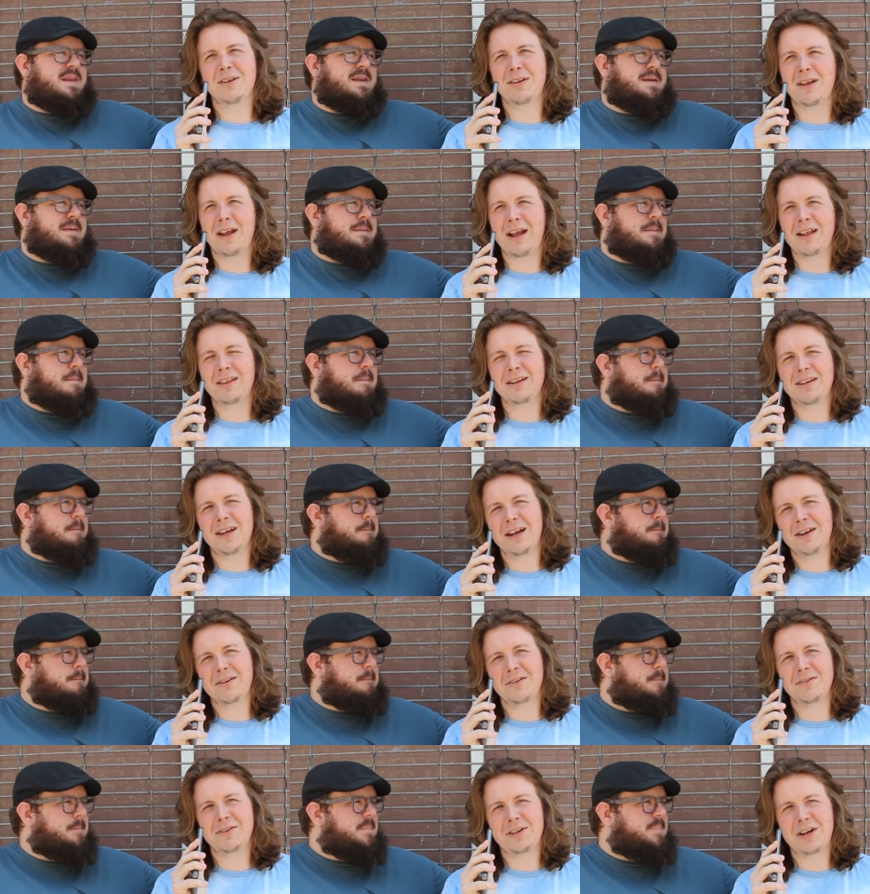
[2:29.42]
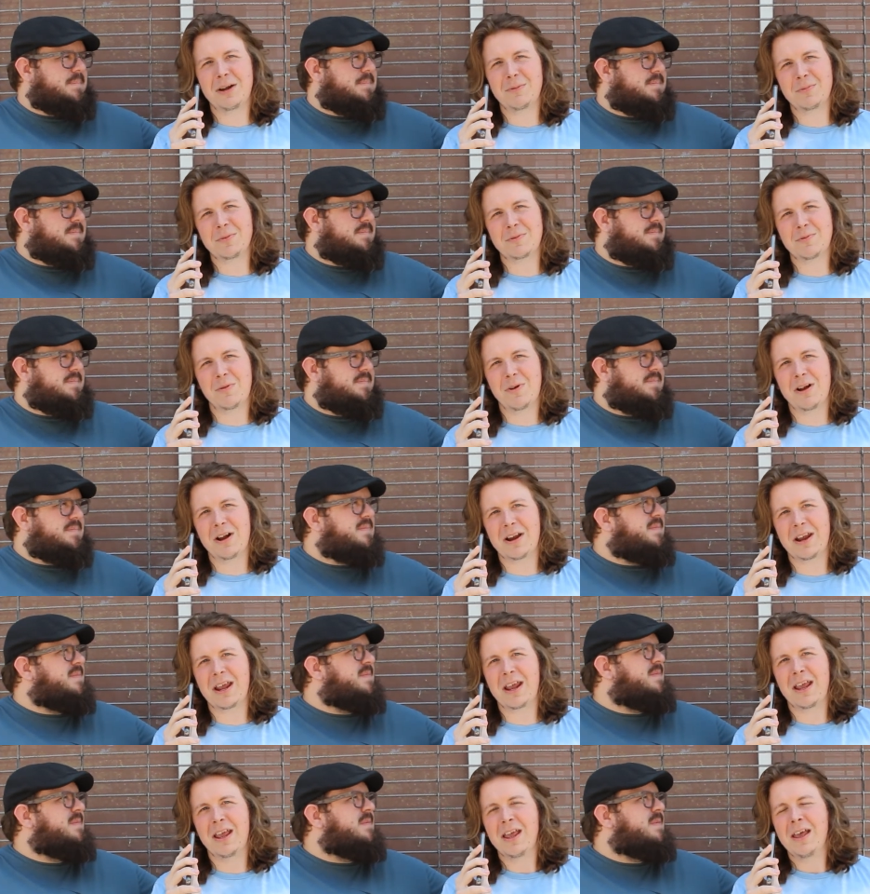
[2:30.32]
Speaker 1: at the tattoo shop with
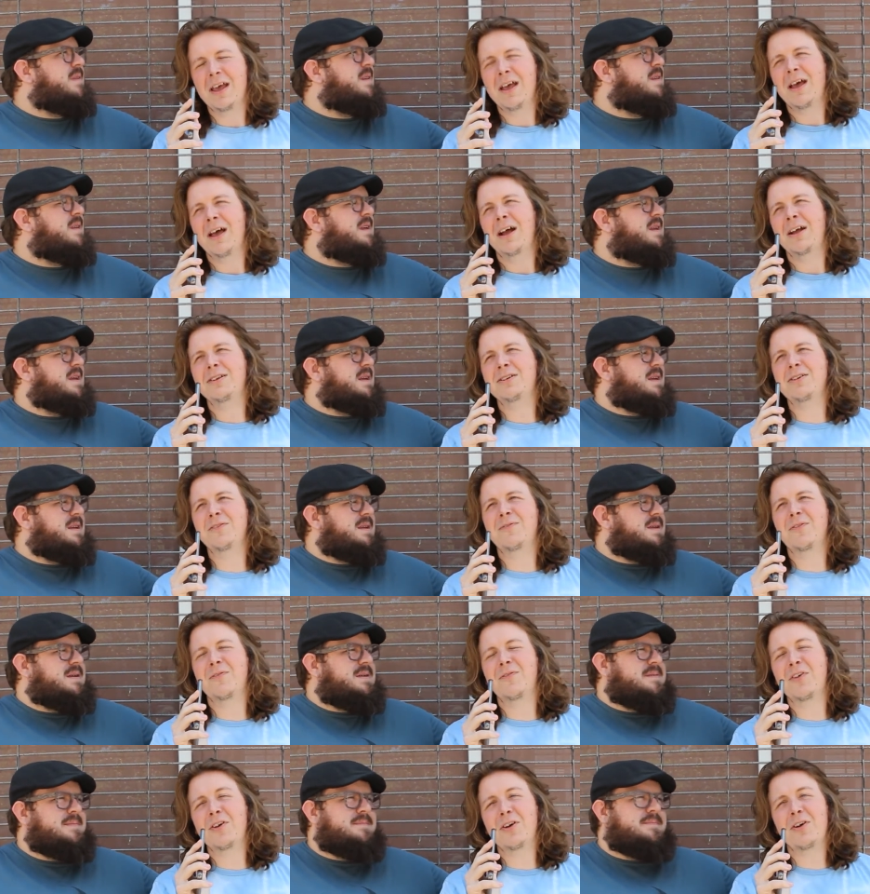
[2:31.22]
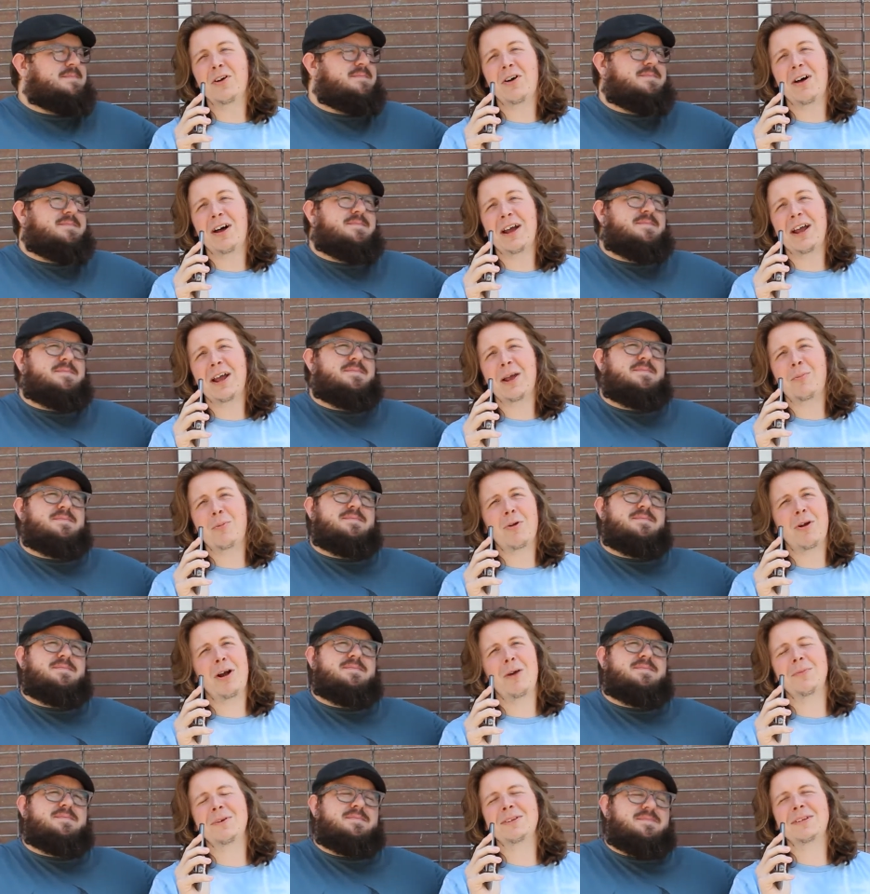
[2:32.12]
Watty to fulfill a
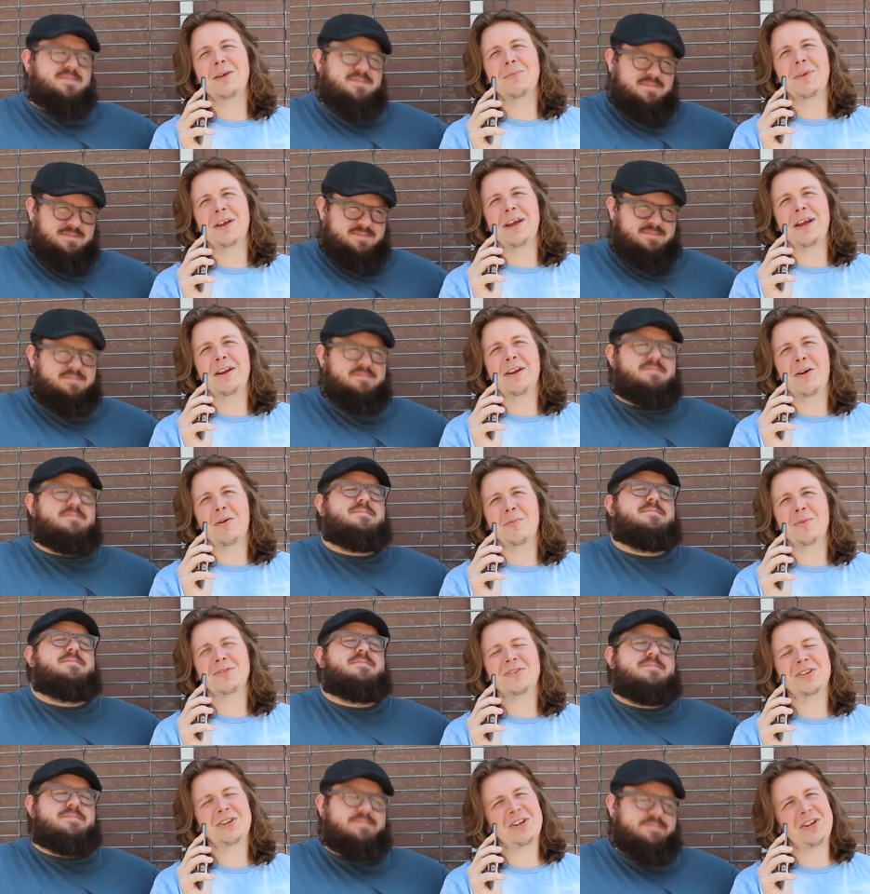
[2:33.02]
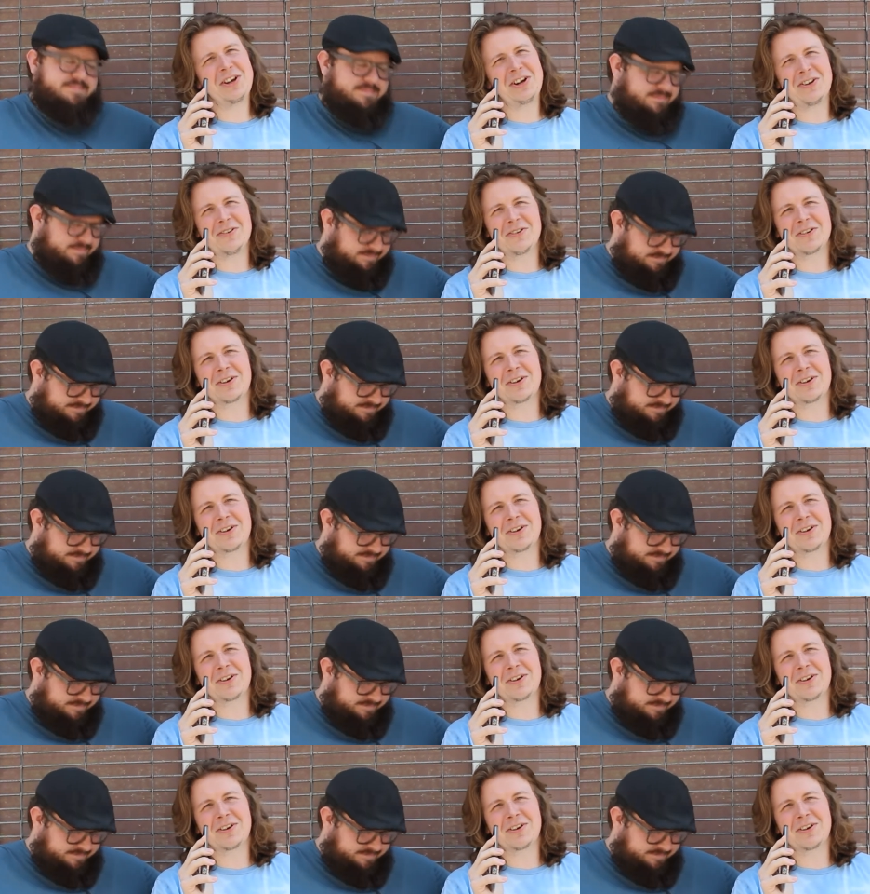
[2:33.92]
promise I made almost a year